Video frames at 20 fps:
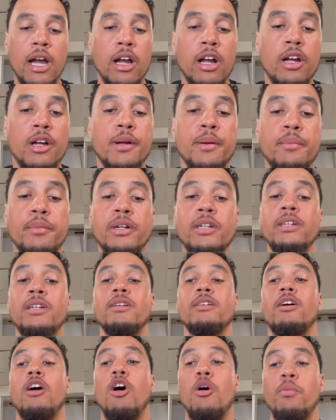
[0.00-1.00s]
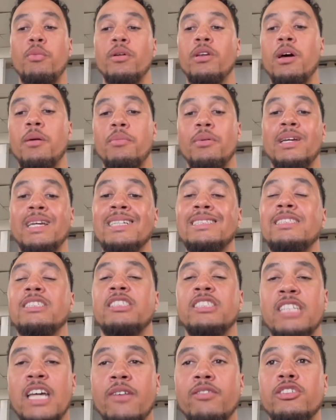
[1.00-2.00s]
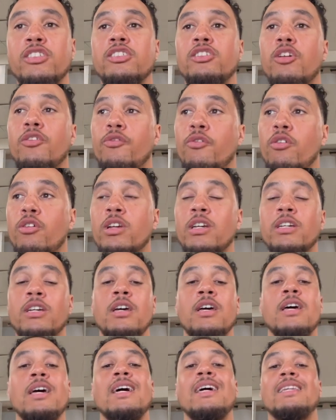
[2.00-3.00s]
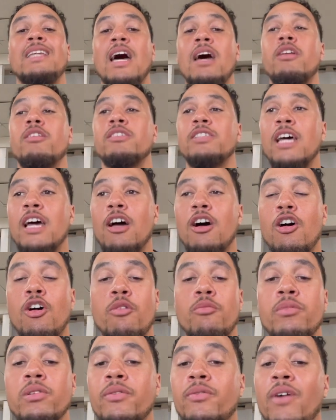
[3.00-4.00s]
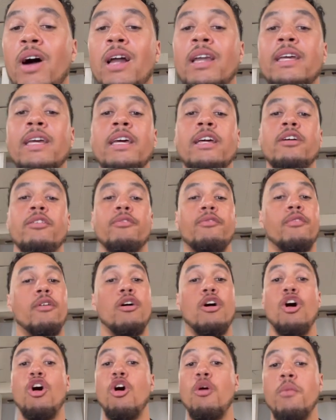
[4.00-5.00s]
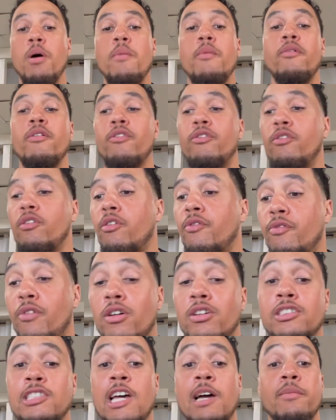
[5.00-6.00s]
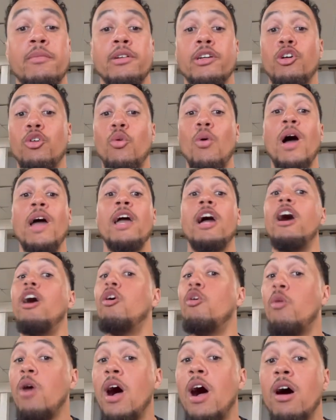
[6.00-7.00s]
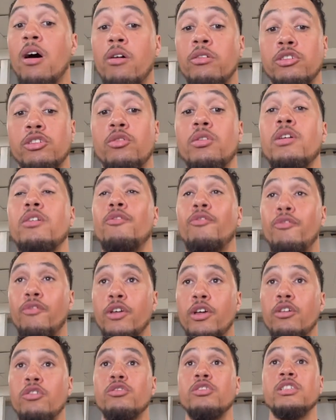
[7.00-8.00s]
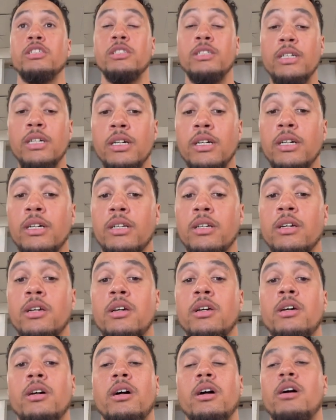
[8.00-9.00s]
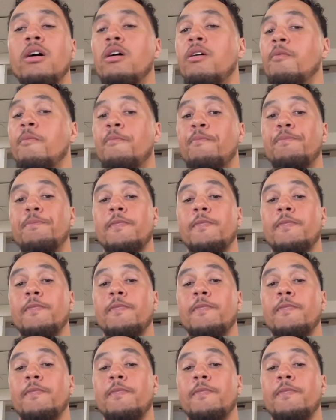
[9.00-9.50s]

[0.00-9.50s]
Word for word: hurt, but opened up against the San Francisco 49ers at home. We finally get a, a home opener for the first time in quite a while, so it feels good. Um,